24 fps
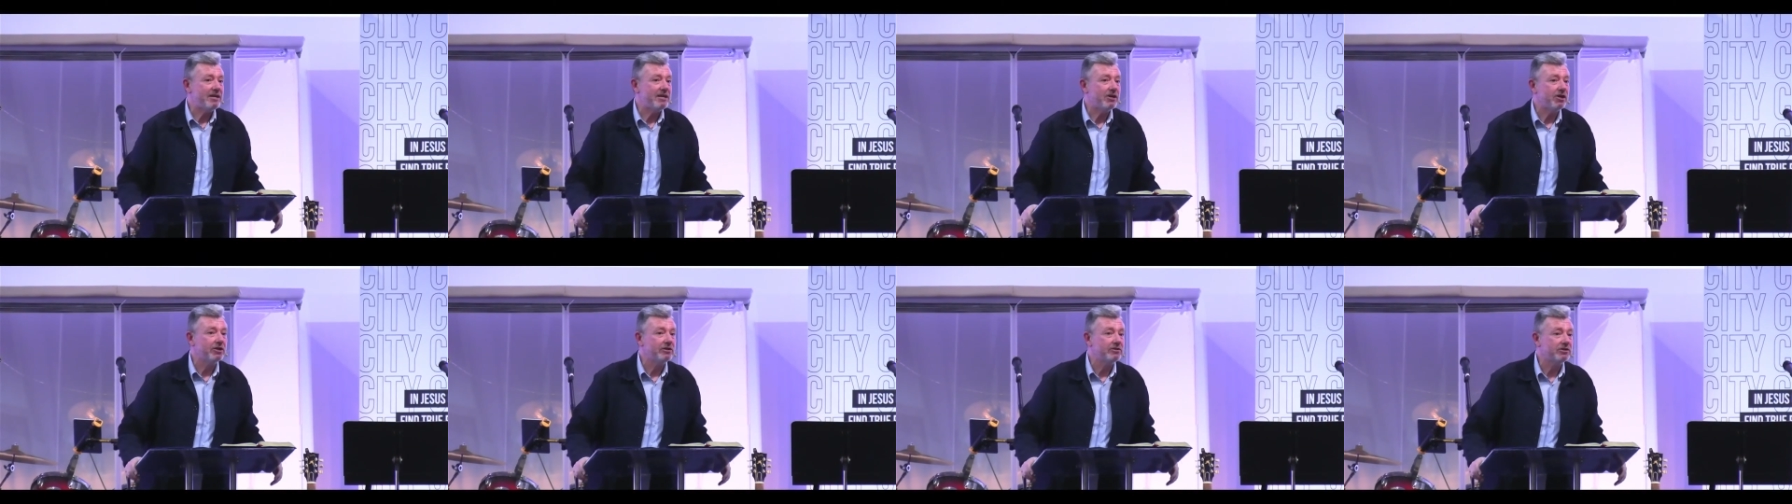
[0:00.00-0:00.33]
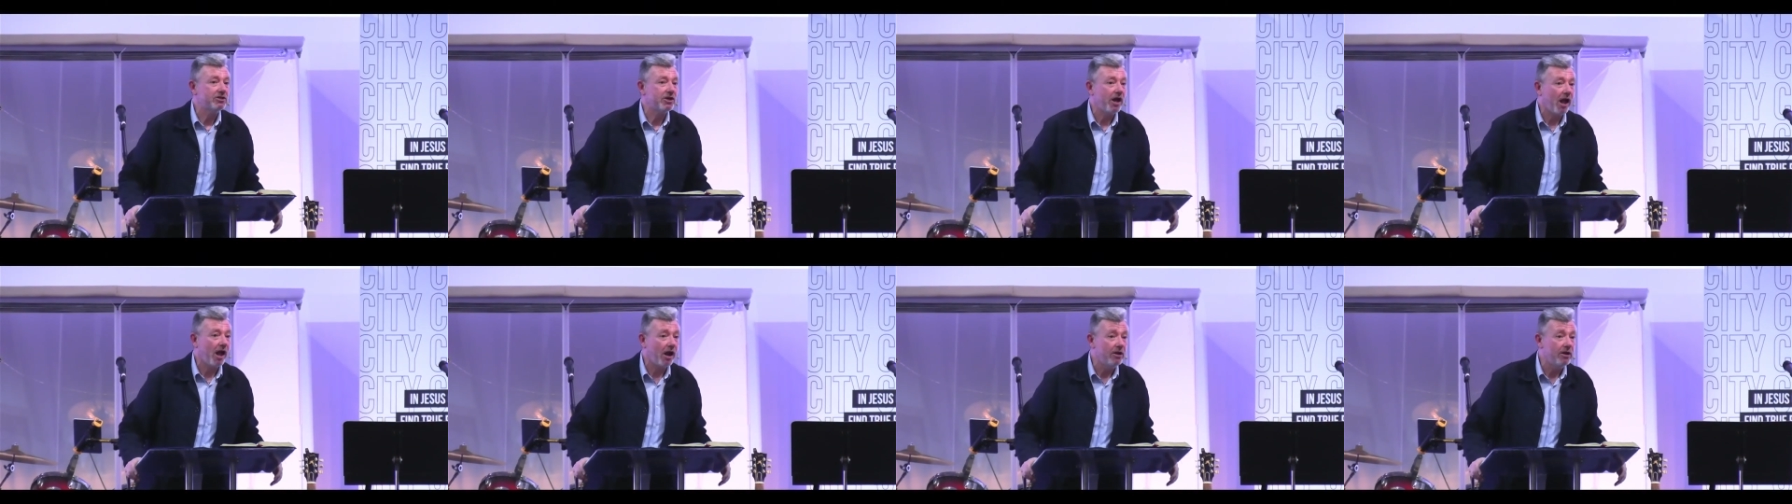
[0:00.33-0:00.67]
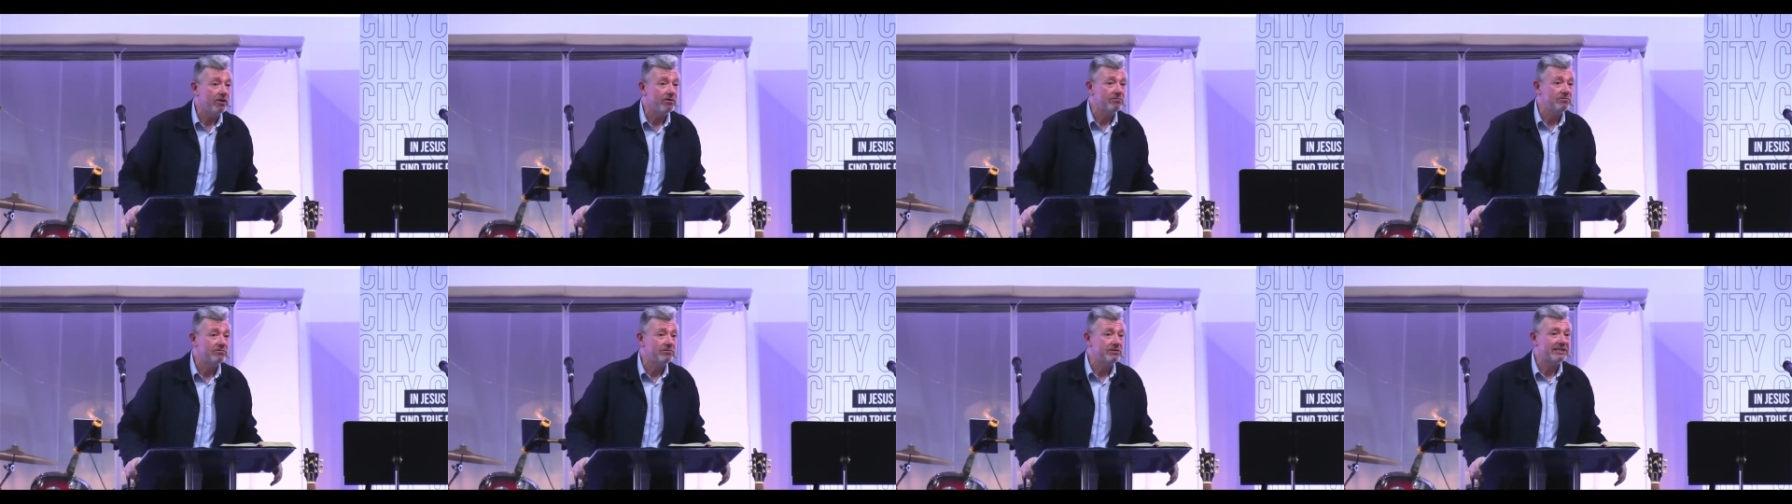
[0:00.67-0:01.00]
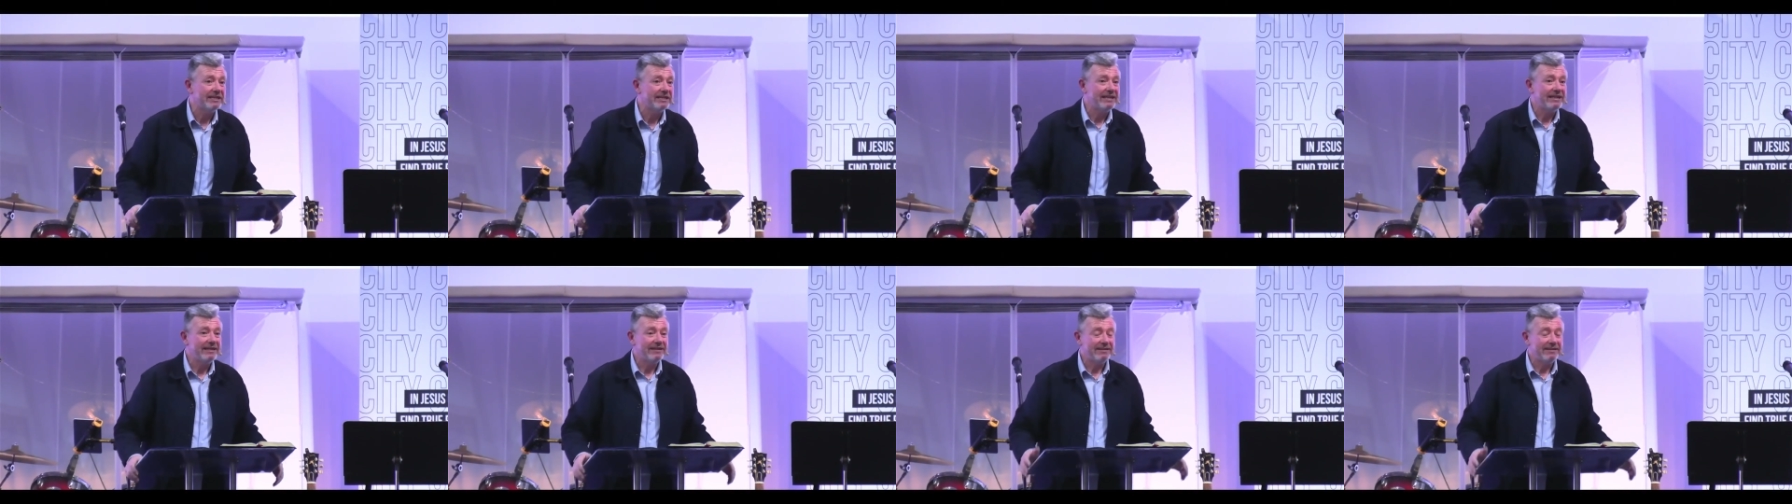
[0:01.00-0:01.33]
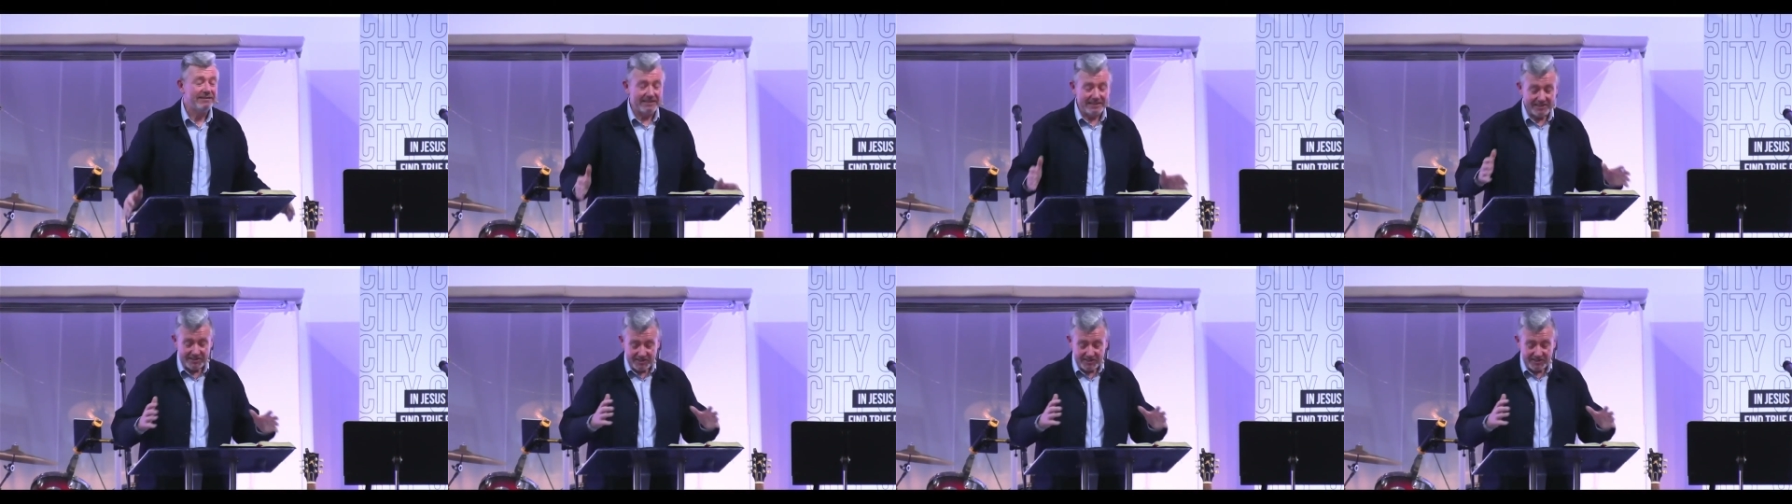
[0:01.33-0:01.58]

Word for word: conclude this